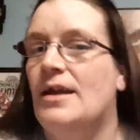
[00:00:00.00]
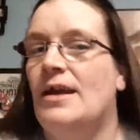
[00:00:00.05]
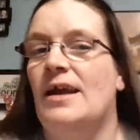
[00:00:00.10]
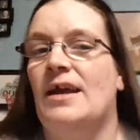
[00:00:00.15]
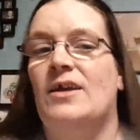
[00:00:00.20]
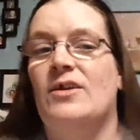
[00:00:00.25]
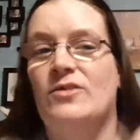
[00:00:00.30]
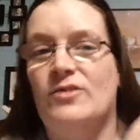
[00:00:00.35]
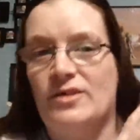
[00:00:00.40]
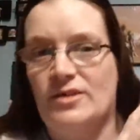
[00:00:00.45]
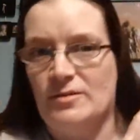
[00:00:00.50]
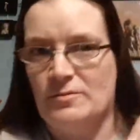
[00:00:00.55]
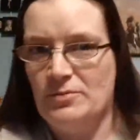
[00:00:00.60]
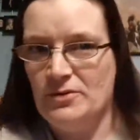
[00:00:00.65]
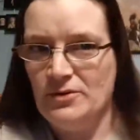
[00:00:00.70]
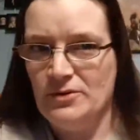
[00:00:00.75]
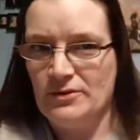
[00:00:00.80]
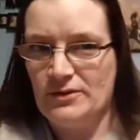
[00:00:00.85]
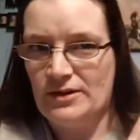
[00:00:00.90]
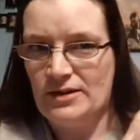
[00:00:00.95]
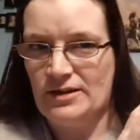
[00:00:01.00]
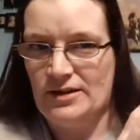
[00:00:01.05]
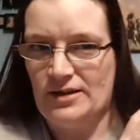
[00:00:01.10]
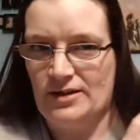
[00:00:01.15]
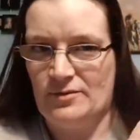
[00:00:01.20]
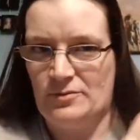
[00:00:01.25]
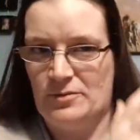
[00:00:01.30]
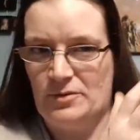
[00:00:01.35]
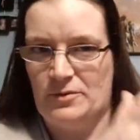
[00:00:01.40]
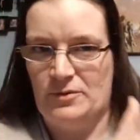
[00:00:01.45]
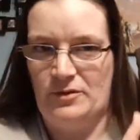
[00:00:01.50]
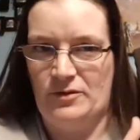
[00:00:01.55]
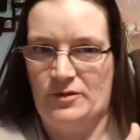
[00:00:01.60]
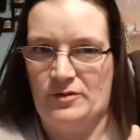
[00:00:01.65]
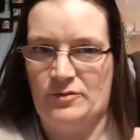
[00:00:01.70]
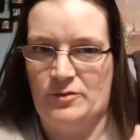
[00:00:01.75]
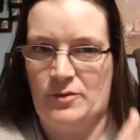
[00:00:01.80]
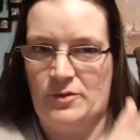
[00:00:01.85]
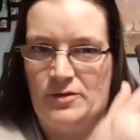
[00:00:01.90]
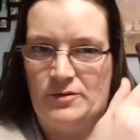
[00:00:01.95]
because in the book it's blue and
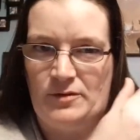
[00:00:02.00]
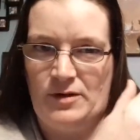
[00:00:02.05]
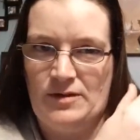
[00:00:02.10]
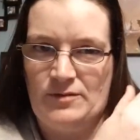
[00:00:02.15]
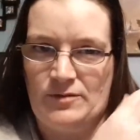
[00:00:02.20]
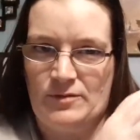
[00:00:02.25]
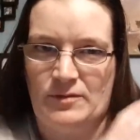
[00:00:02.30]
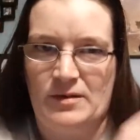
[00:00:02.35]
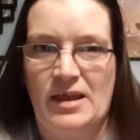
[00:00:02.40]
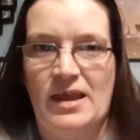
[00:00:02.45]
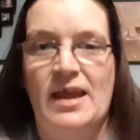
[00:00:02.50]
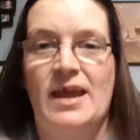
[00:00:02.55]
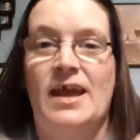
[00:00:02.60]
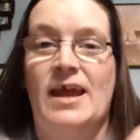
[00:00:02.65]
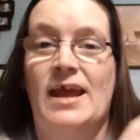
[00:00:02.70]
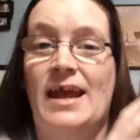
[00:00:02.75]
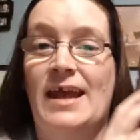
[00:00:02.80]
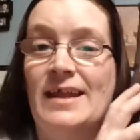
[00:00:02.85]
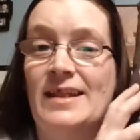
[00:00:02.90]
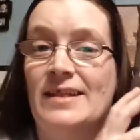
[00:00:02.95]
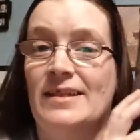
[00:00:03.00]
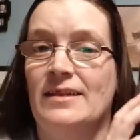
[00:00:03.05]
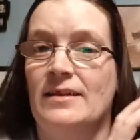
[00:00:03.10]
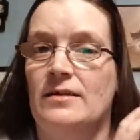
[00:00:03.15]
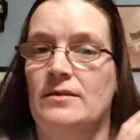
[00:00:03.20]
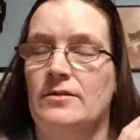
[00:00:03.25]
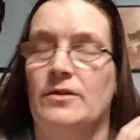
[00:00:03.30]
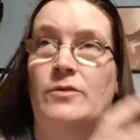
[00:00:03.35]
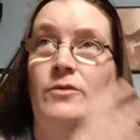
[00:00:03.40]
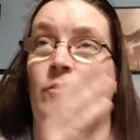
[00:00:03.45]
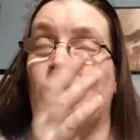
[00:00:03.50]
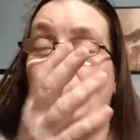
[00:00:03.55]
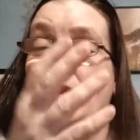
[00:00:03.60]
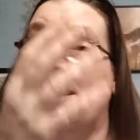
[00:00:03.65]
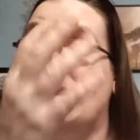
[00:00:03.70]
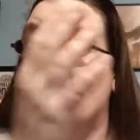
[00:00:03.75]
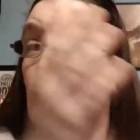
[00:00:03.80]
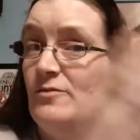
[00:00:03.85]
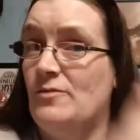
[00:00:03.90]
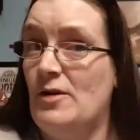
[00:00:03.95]
silver with a raven. In the
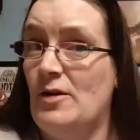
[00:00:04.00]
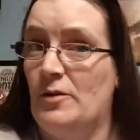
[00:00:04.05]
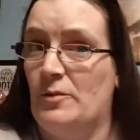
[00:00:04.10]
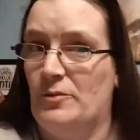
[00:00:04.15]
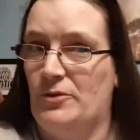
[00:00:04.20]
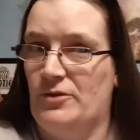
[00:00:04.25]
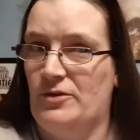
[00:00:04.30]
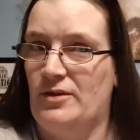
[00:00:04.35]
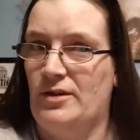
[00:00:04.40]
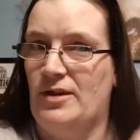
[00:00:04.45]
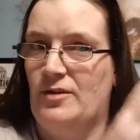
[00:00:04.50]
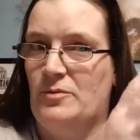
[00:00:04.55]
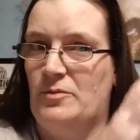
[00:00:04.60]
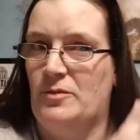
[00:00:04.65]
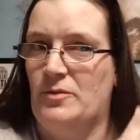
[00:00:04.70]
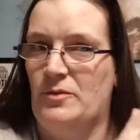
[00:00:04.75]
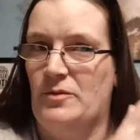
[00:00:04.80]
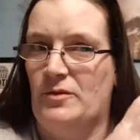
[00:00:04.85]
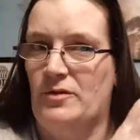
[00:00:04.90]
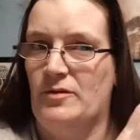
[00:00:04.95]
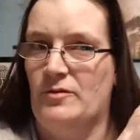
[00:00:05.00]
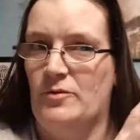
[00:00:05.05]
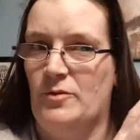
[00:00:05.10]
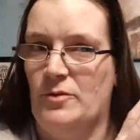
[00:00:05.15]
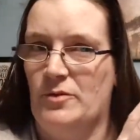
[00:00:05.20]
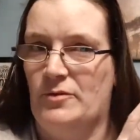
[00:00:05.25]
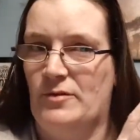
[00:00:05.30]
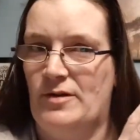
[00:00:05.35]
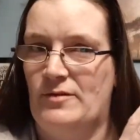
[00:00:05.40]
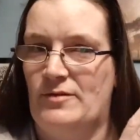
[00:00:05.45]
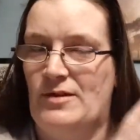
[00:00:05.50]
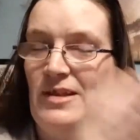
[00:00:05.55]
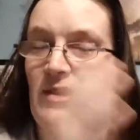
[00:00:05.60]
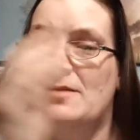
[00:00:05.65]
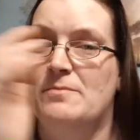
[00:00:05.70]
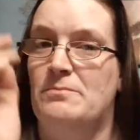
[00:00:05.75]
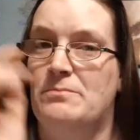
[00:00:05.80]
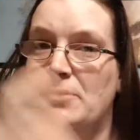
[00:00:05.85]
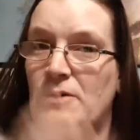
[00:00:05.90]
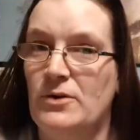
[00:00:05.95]
films it's blue and silver with a raven. In
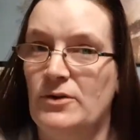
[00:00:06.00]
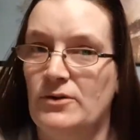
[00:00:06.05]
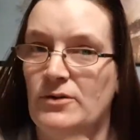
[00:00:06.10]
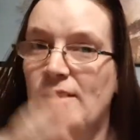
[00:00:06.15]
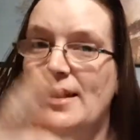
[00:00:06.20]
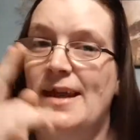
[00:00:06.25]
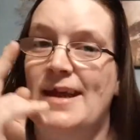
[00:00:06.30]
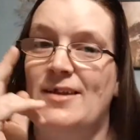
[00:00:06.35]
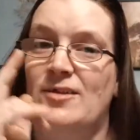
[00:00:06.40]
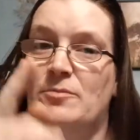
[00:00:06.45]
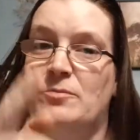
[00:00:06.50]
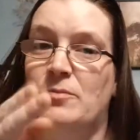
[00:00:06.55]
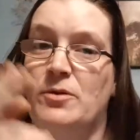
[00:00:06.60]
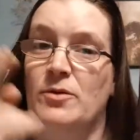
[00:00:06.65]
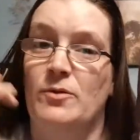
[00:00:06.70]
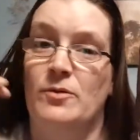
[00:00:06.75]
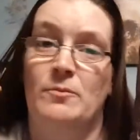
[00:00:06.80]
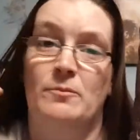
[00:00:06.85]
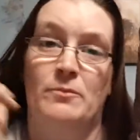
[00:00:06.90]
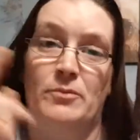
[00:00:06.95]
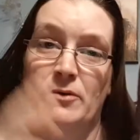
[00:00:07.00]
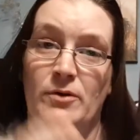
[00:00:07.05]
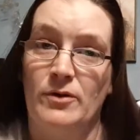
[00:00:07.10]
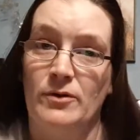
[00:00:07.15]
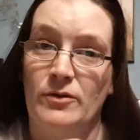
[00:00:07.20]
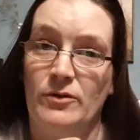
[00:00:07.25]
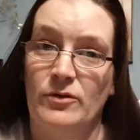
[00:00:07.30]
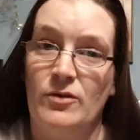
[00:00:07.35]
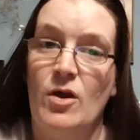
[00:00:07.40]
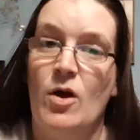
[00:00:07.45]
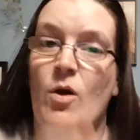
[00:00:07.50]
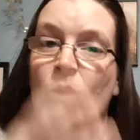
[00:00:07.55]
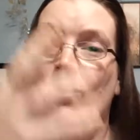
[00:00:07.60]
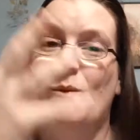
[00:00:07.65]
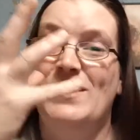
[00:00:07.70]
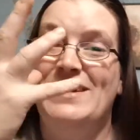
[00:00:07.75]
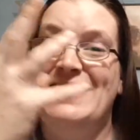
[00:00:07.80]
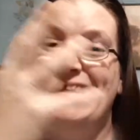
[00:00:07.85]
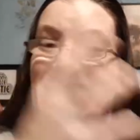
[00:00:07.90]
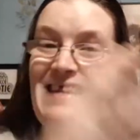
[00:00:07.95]
the books it's blue and bronze
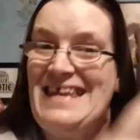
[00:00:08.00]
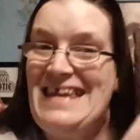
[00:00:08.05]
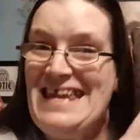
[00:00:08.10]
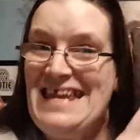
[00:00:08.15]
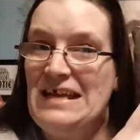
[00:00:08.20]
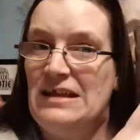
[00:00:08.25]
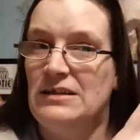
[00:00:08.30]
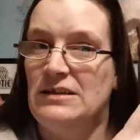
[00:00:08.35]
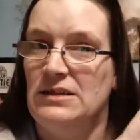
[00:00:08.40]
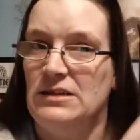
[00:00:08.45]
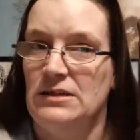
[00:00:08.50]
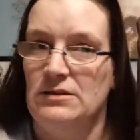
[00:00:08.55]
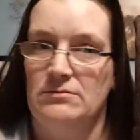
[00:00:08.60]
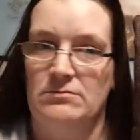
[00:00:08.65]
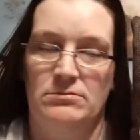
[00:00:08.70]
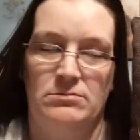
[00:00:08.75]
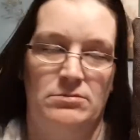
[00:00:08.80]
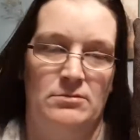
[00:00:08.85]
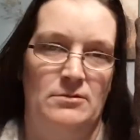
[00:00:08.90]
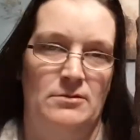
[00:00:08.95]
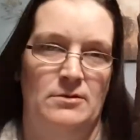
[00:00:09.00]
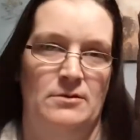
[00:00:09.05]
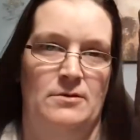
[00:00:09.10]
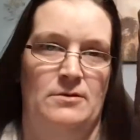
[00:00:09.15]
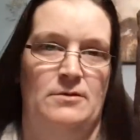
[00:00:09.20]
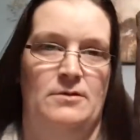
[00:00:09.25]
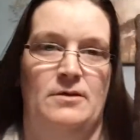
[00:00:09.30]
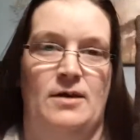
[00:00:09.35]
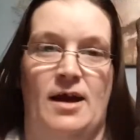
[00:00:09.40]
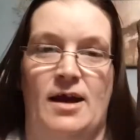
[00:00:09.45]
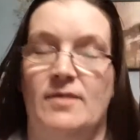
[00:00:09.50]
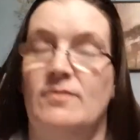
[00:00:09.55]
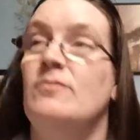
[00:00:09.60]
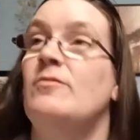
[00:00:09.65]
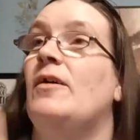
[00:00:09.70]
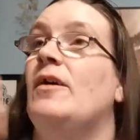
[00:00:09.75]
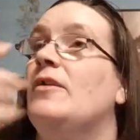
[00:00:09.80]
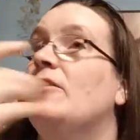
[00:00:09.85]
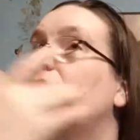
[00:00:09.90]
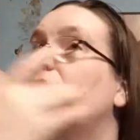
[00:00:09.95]
with an eagle. And in fact, the